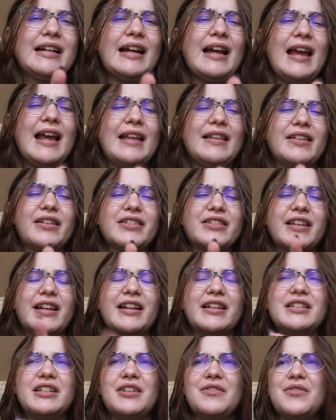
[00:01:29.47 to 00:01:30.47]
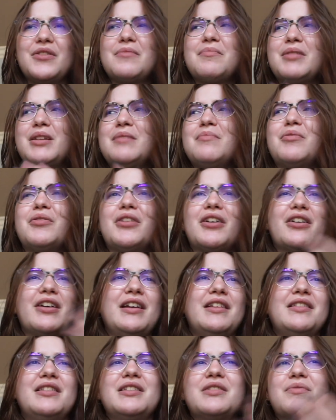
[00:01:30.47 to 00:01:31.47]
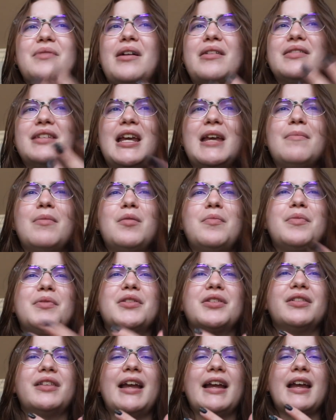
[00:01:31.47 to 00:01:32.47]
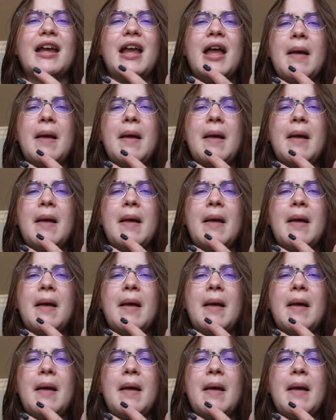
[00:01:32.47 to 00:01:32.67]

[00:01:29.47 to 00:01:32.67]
And there's like different people that are in this round table, but they're like